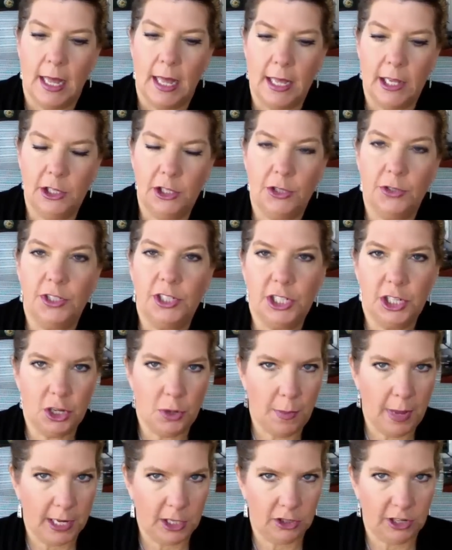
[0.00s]
issues 2
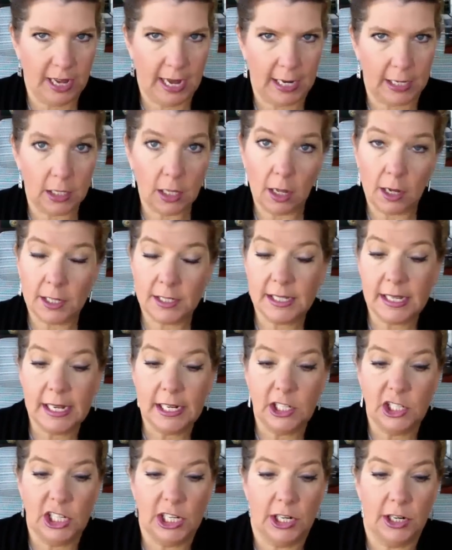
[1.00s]
major catalogs
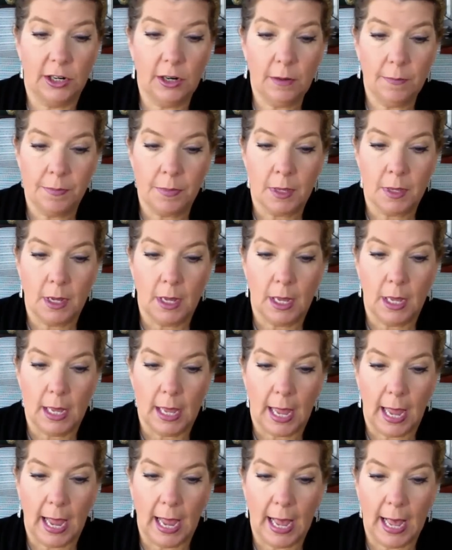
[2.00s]
each year,
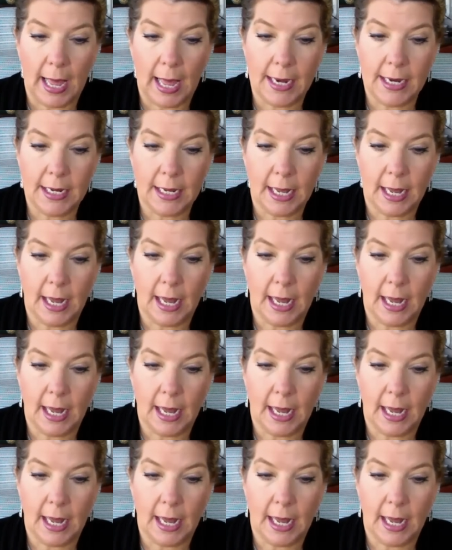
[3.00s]
and